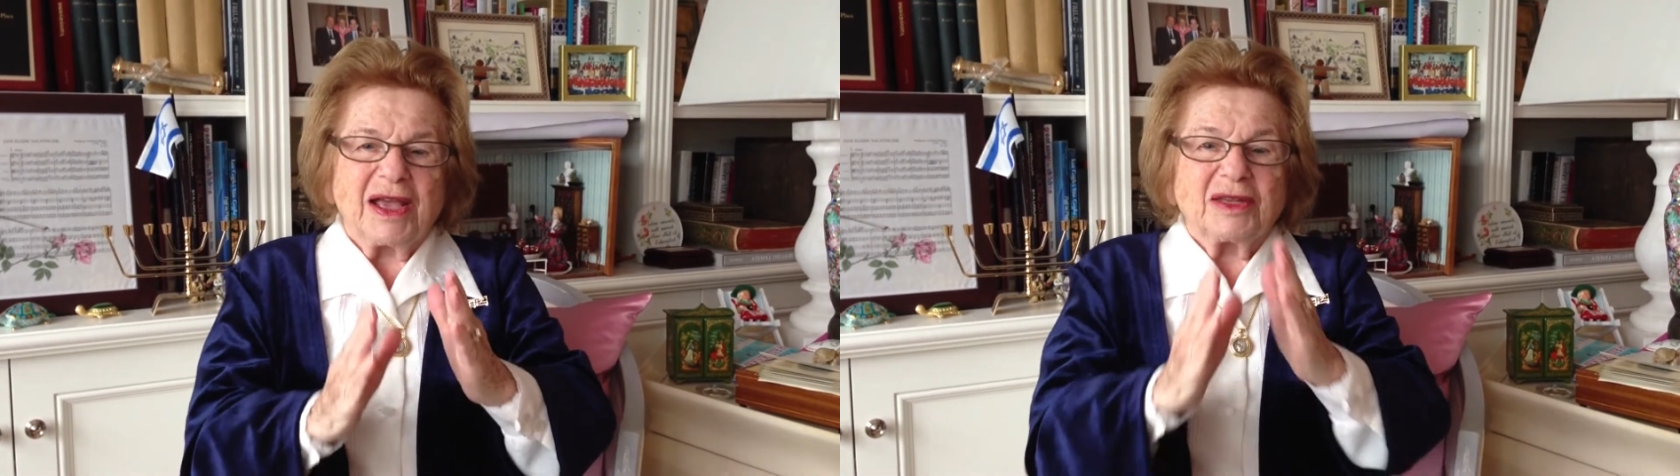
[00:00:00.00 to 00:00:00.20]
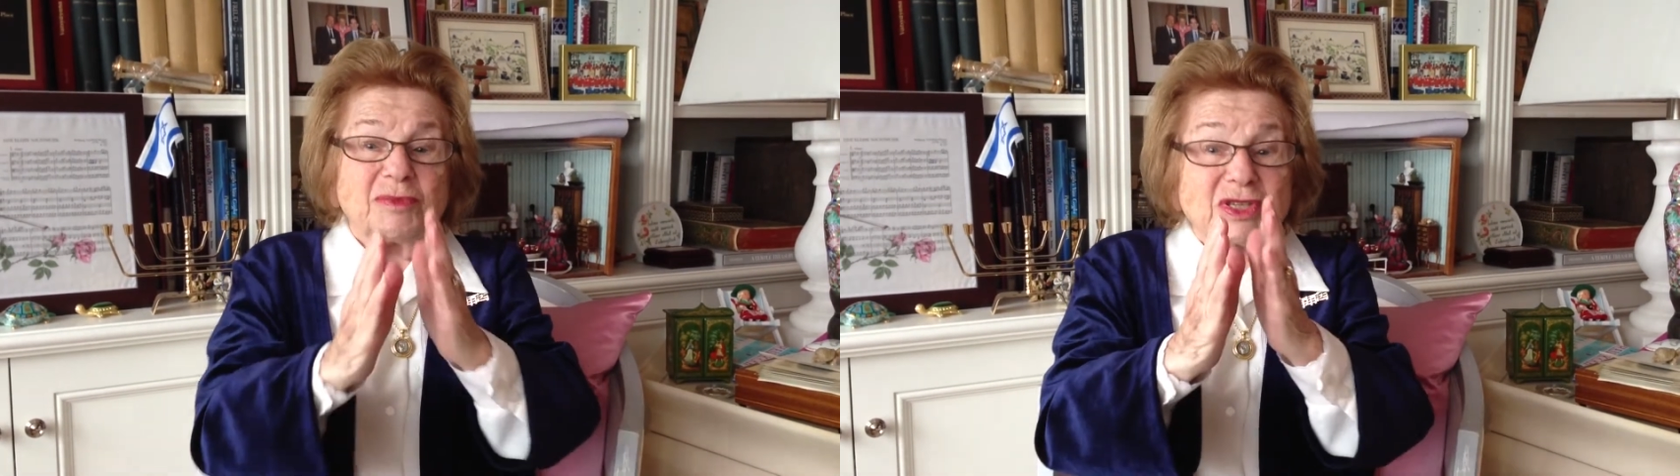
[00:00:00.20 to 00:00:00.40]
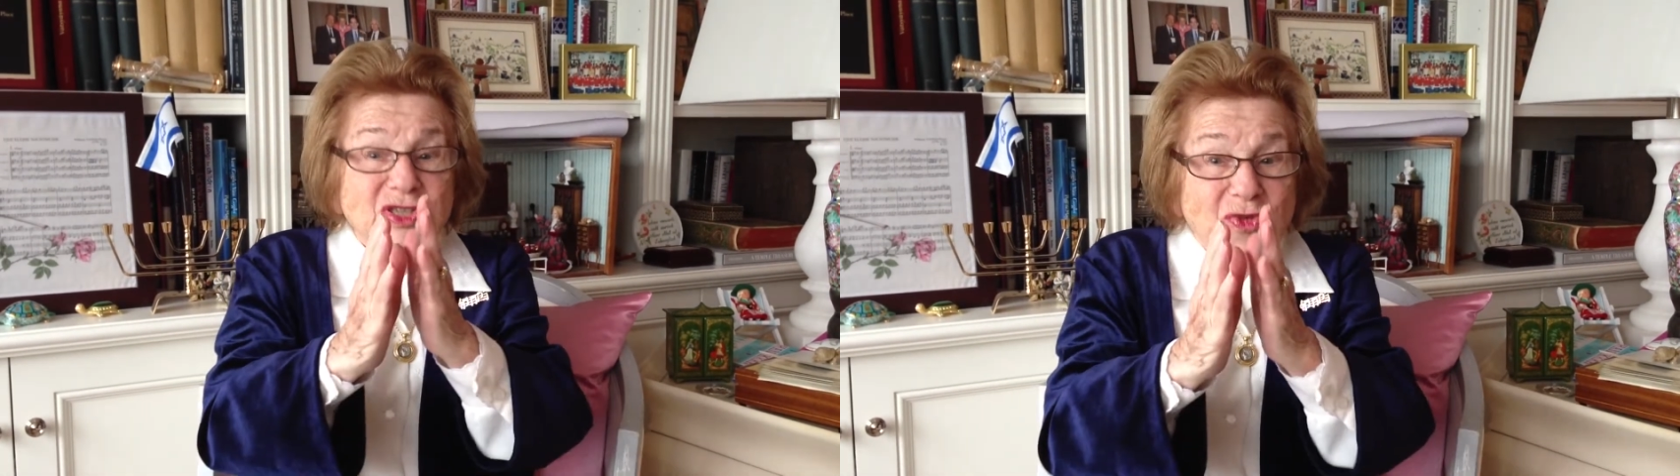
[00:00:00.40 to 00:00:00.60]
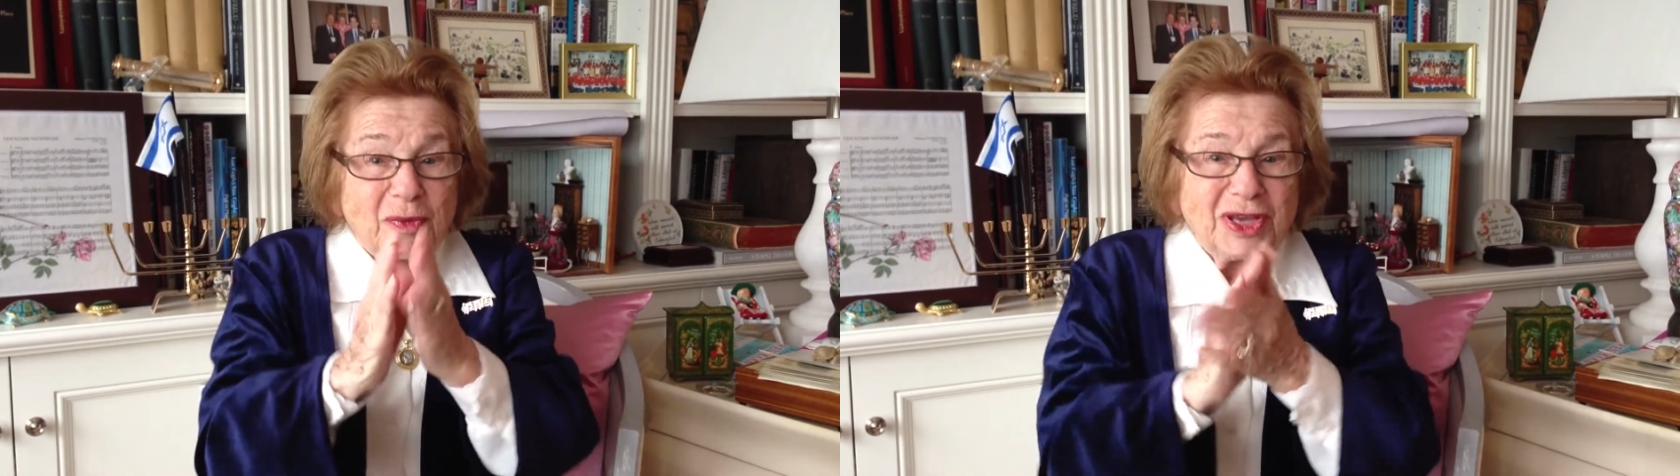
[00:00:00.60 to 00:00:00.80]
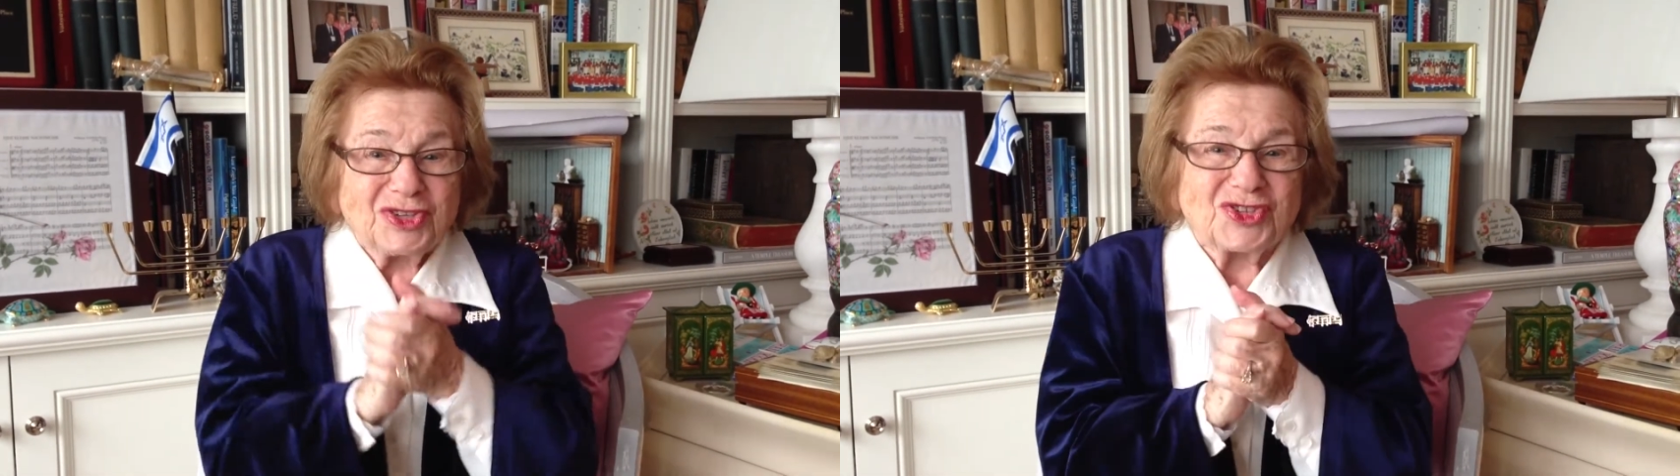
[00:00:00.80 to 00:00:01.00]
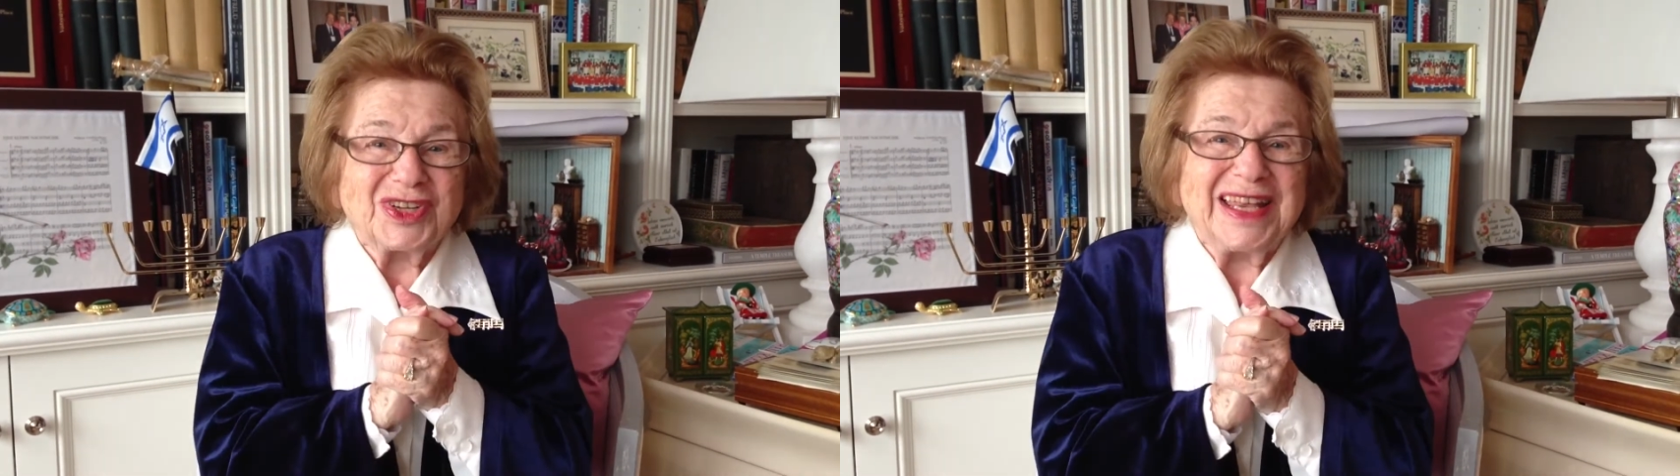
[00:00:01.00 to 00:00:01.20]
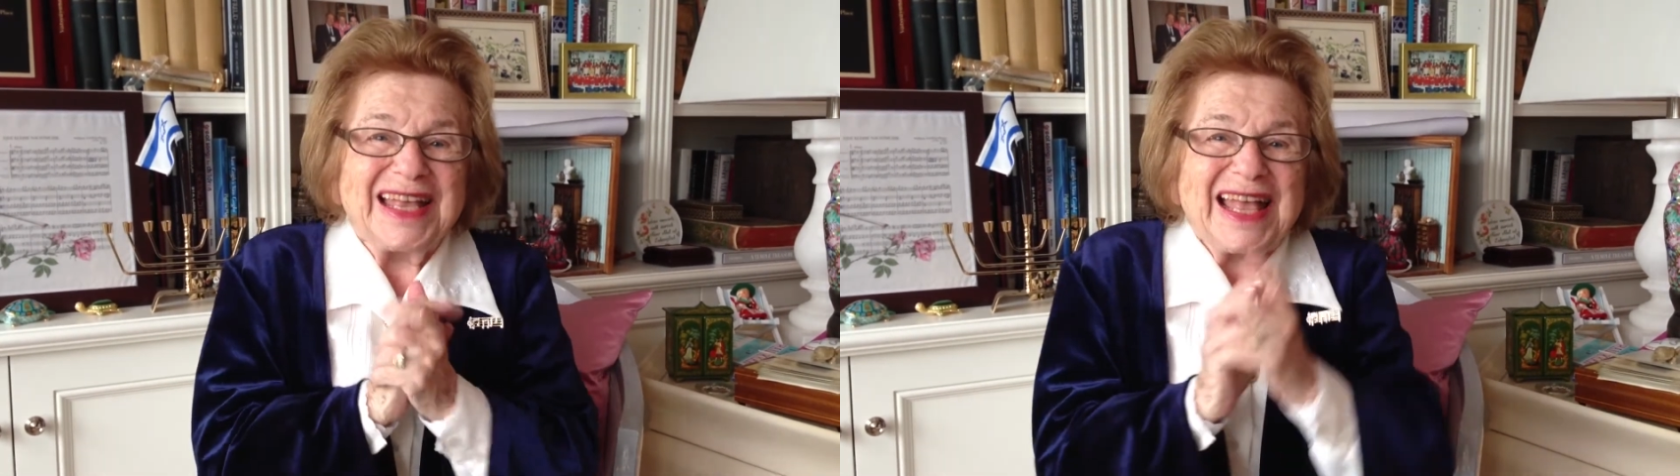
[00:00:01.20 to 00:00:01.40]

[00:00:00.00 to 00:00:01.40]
and misinformation